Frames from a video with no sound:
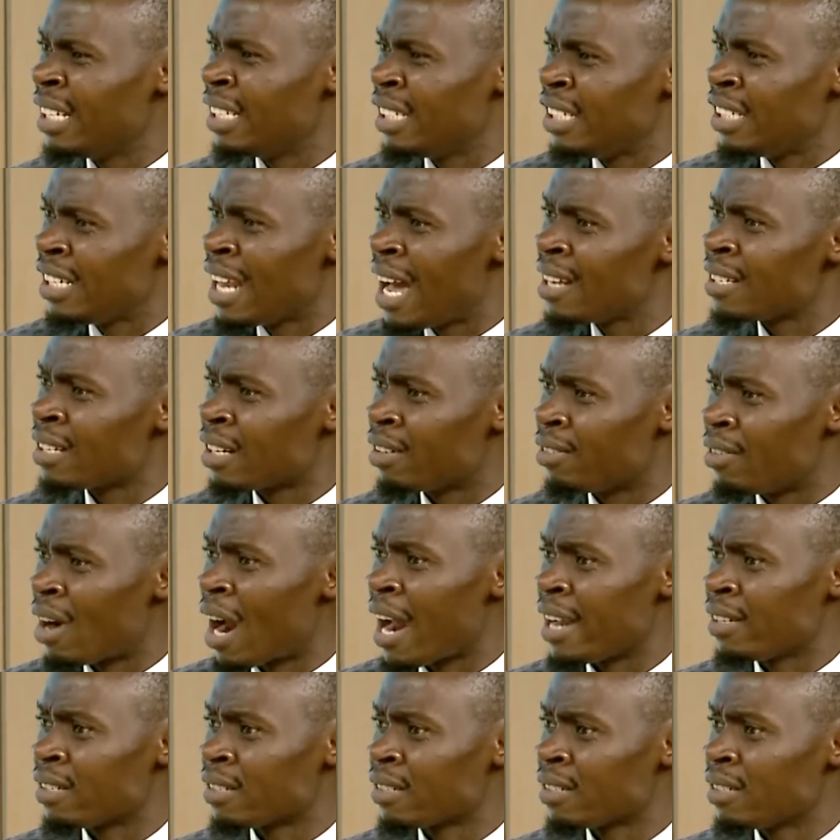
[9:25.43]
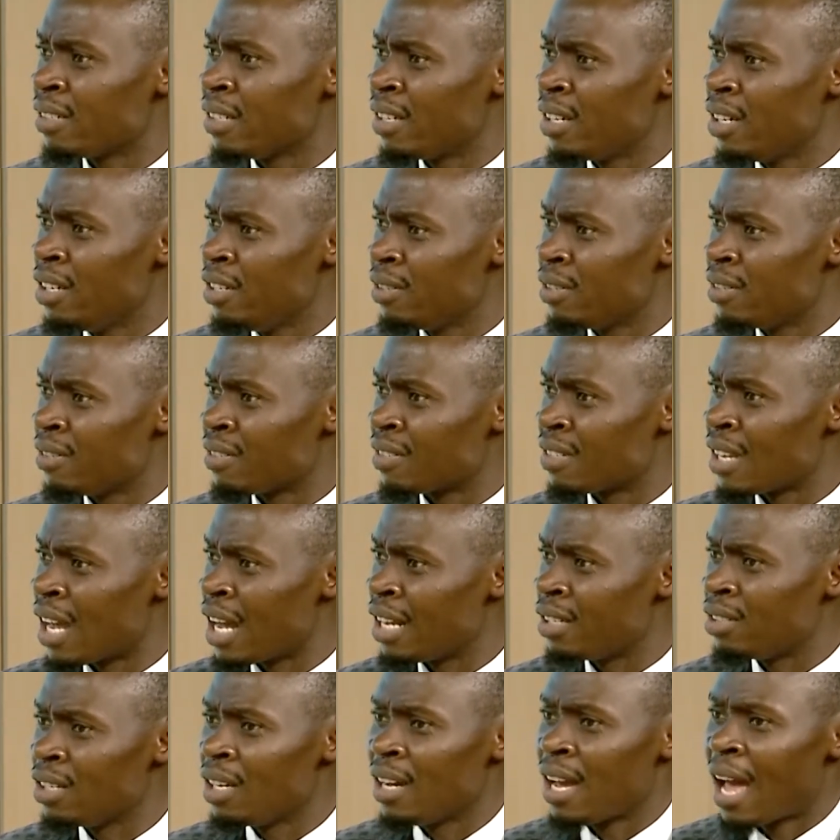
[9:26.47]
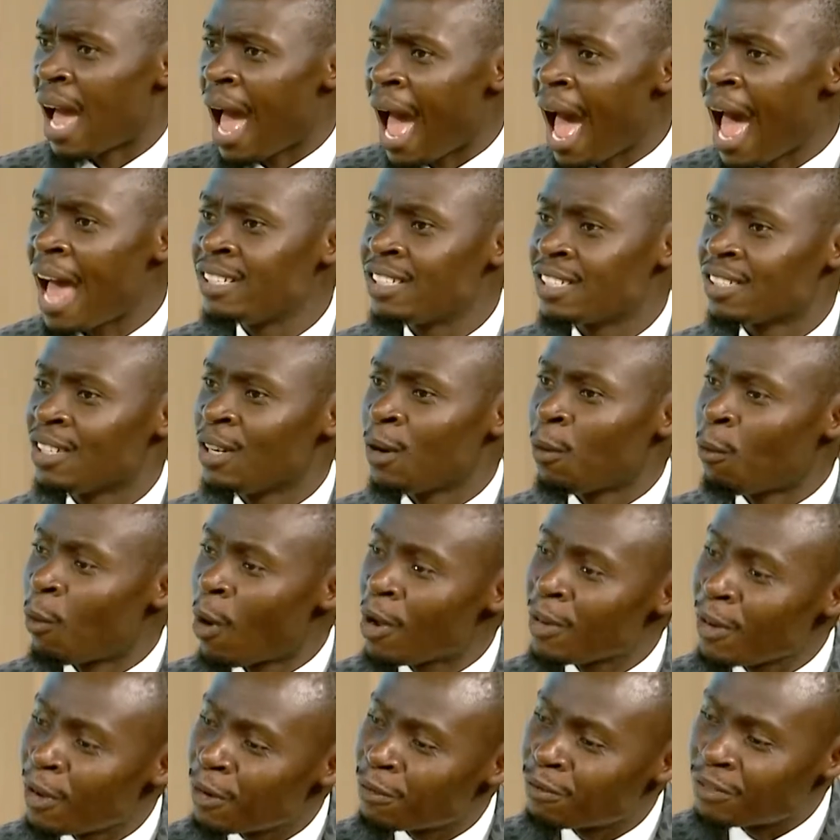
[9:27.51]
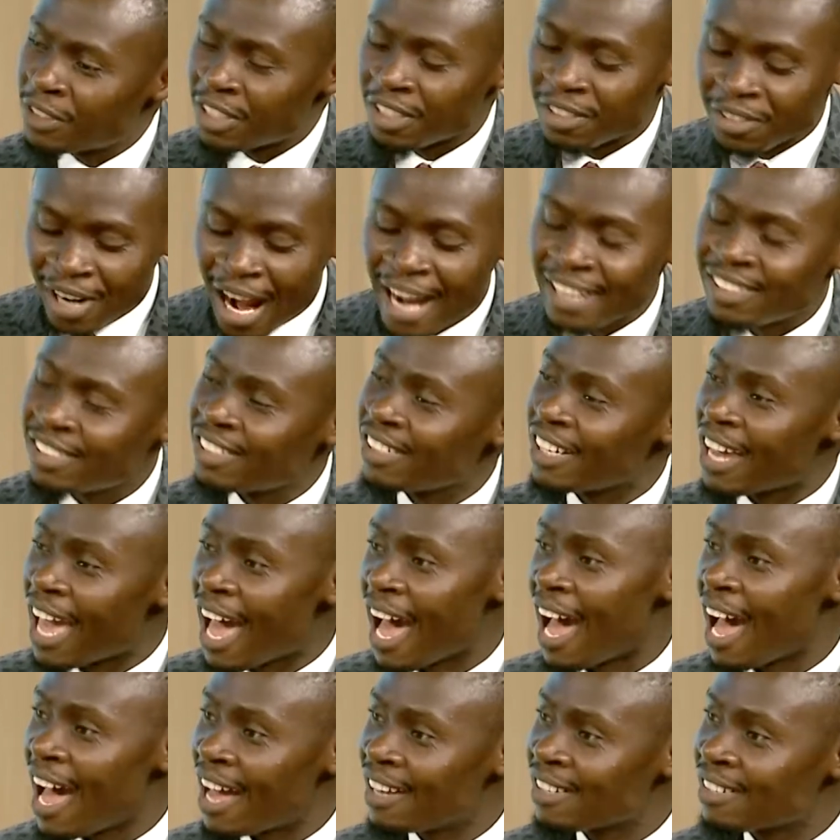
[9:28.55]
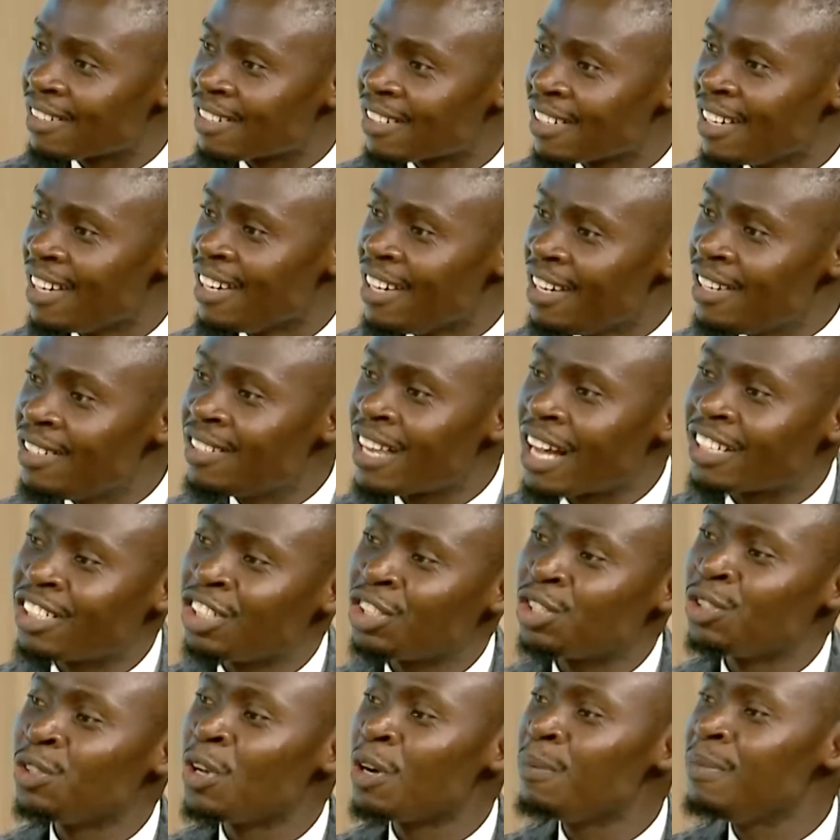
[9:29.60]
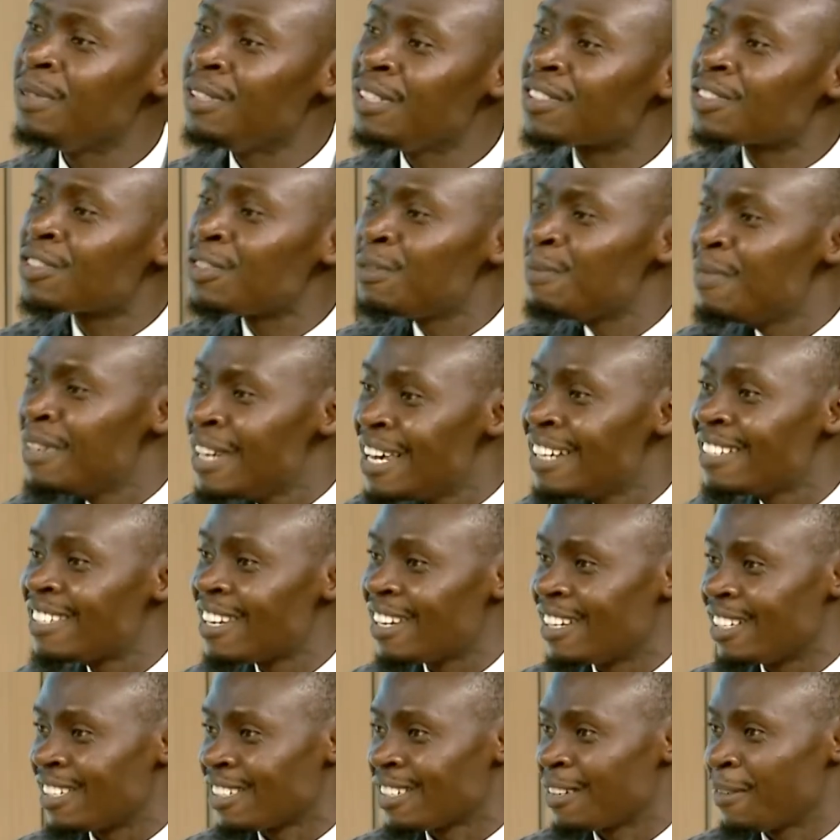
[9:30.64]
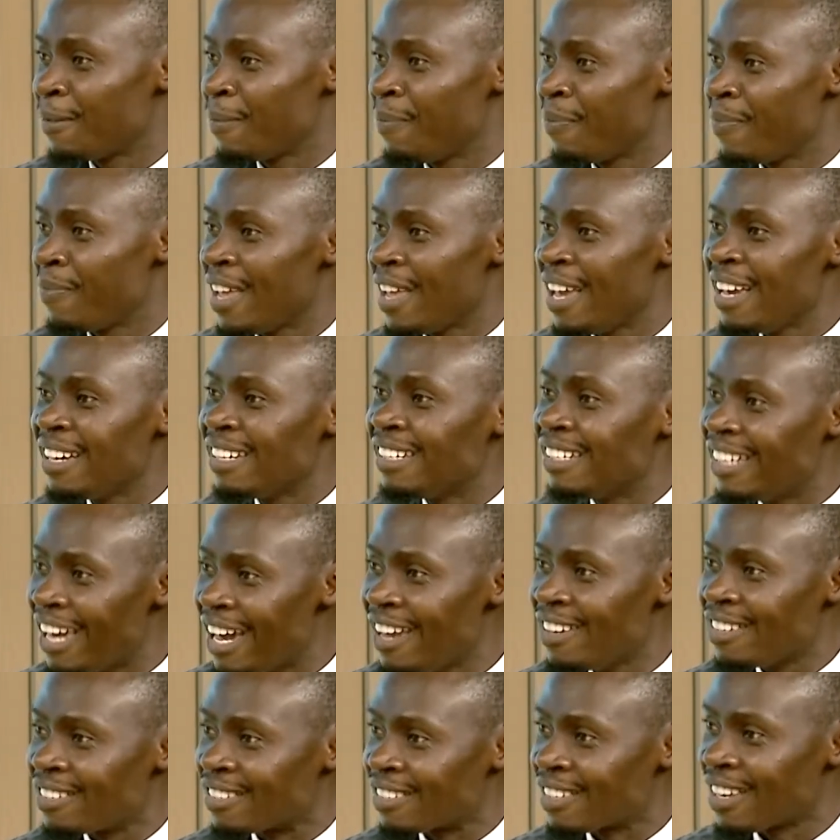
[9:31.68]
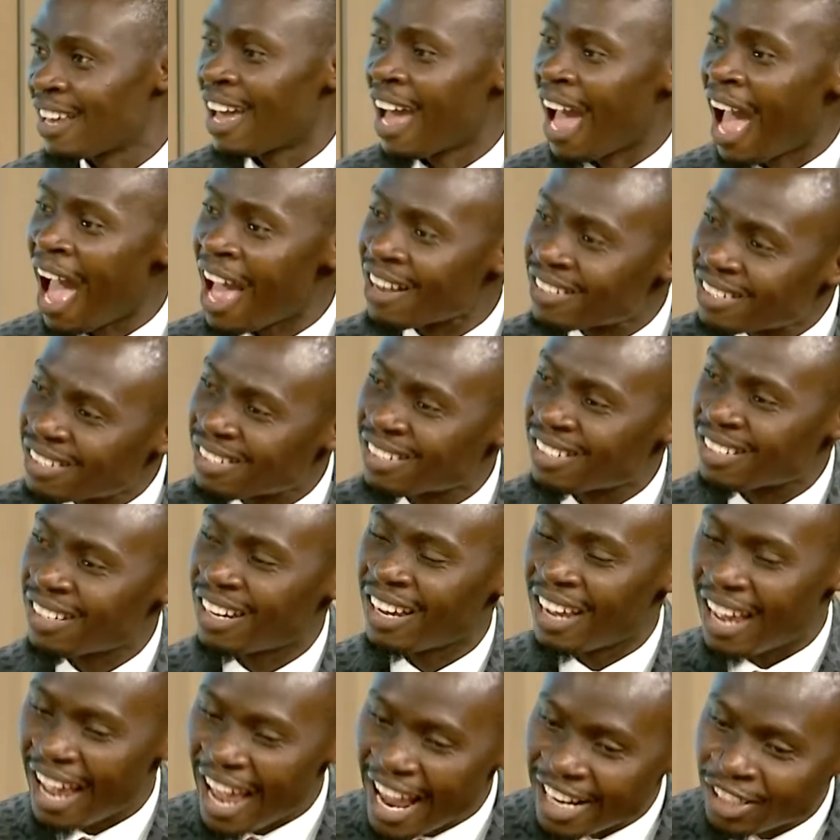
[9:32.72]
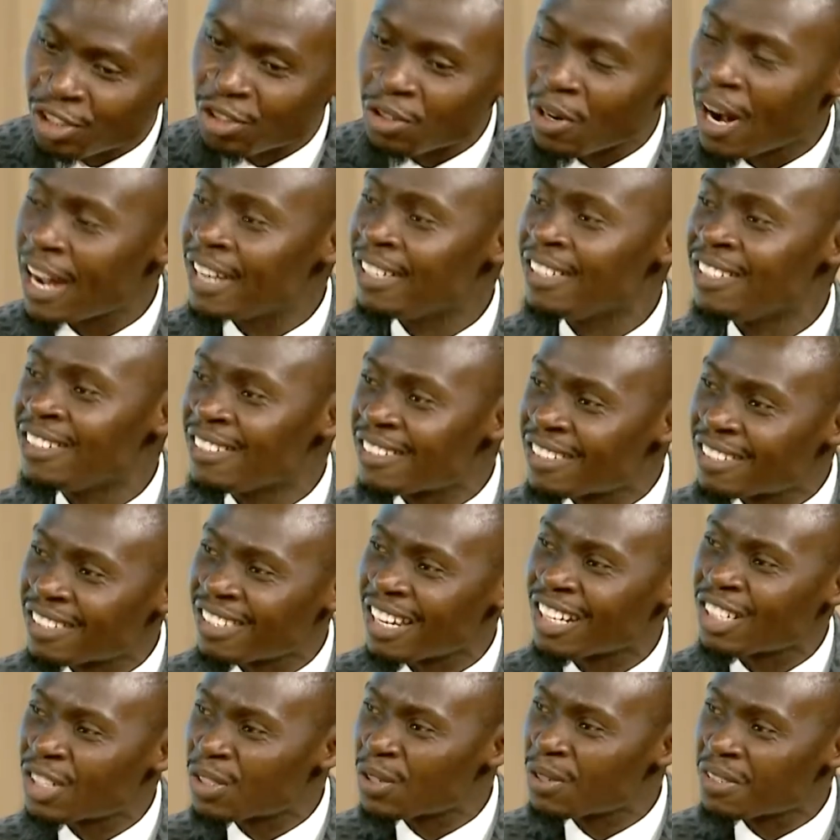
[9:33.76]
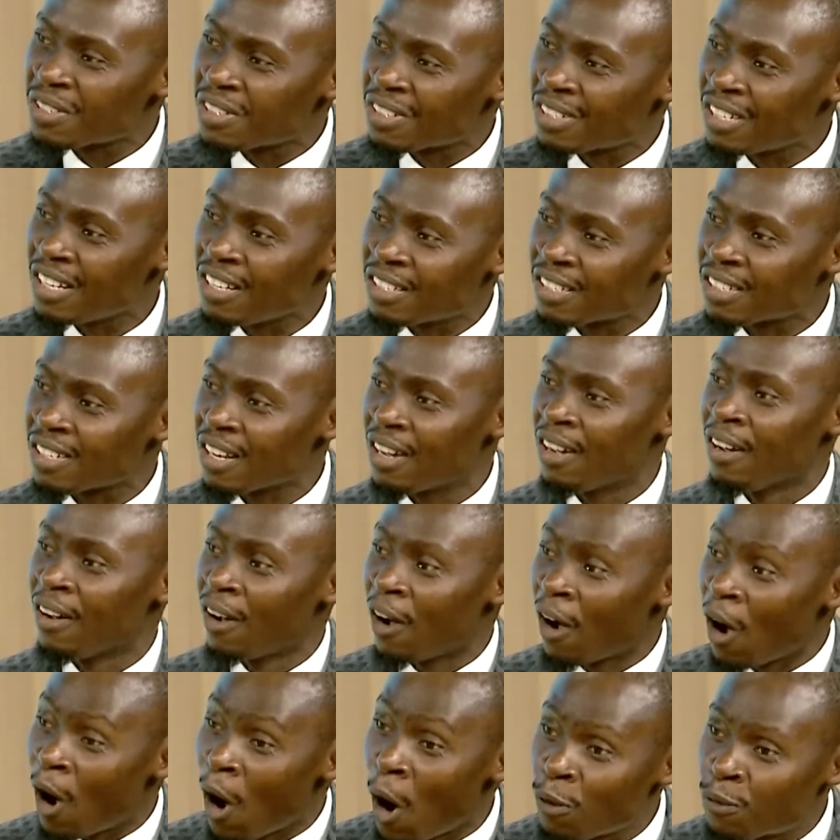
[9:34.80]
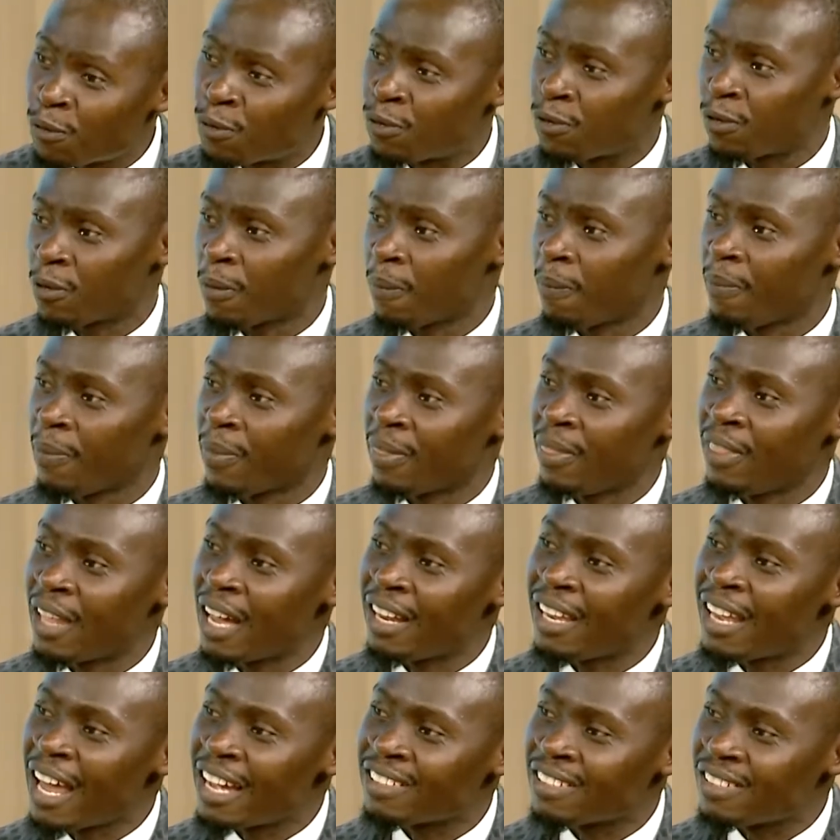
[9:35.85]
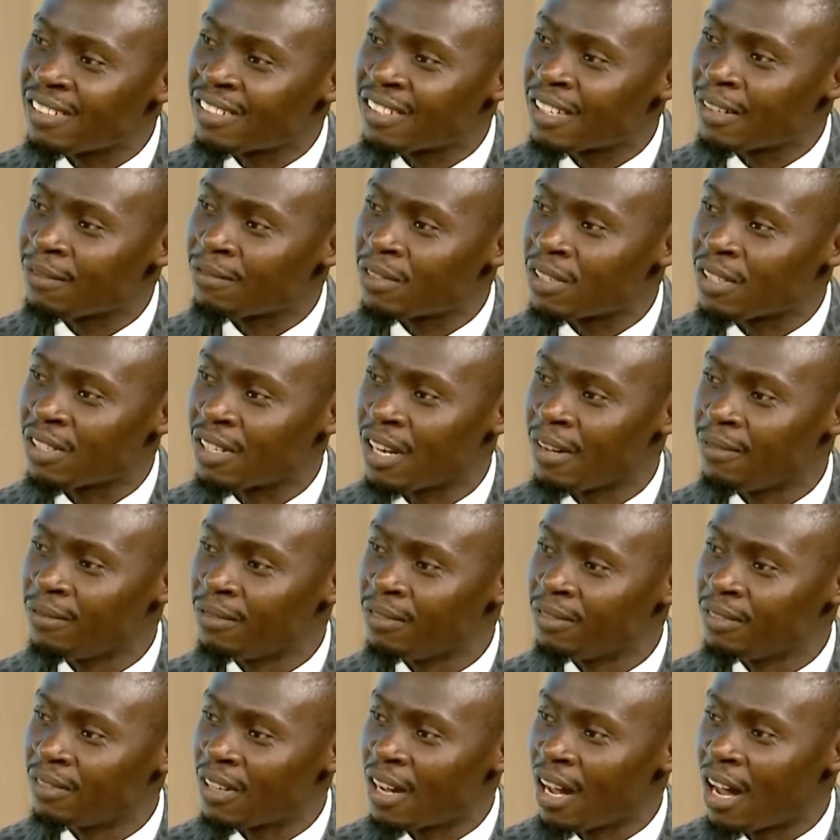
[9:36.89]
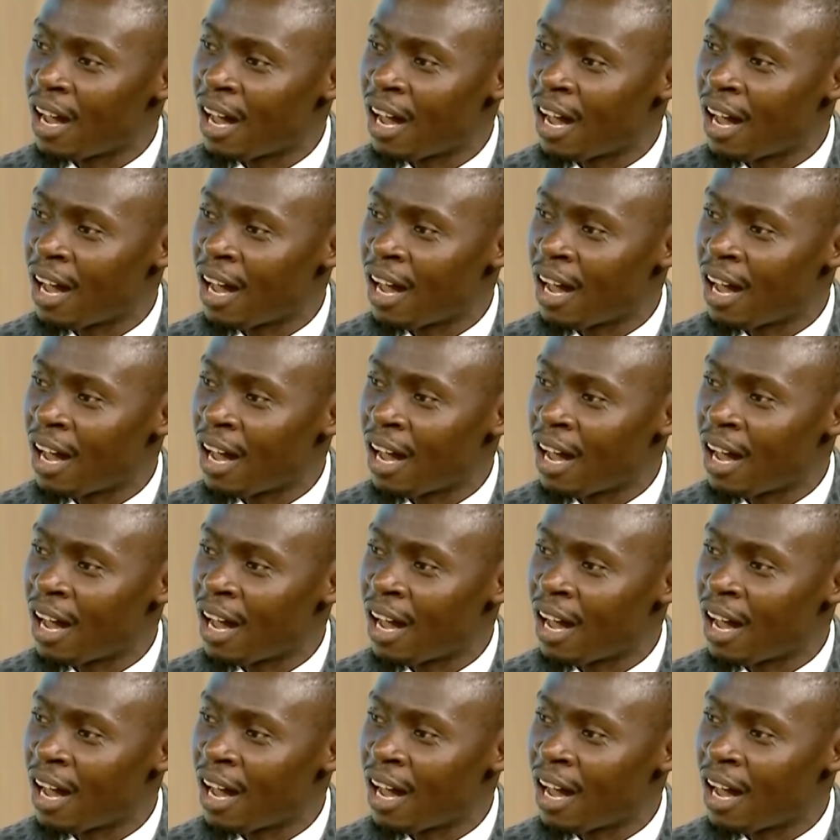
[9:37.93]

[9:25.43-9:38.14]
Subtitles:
She has a right, you understand? And one of the rights she has is that she should not be discriminated against, as enshrined in section 6 of that 1977